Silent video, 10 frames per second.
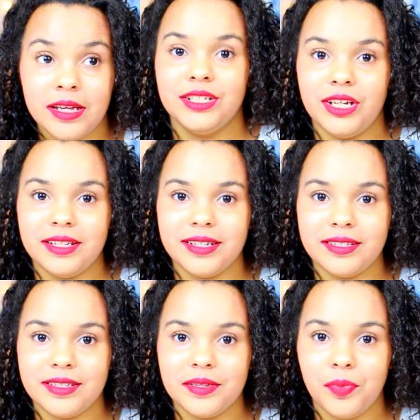Just as
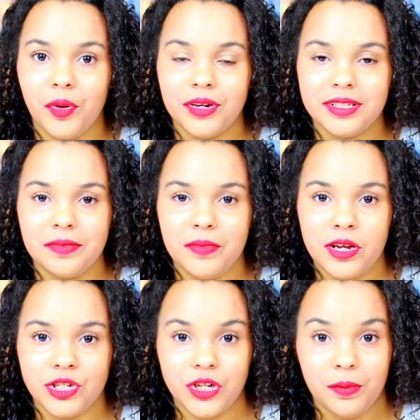it's important to
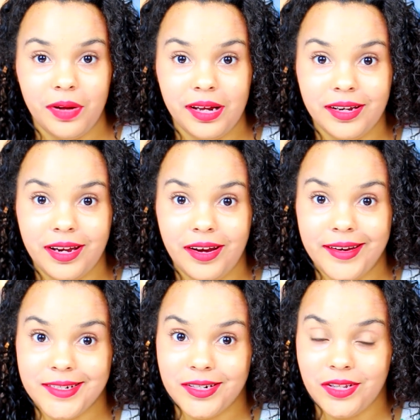make sure minor
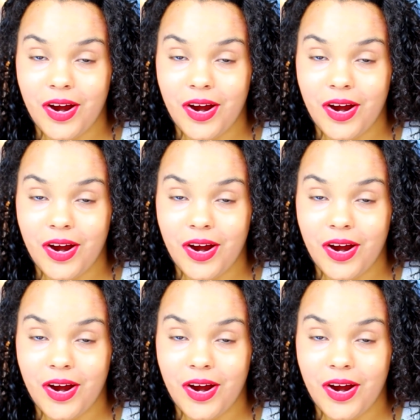characters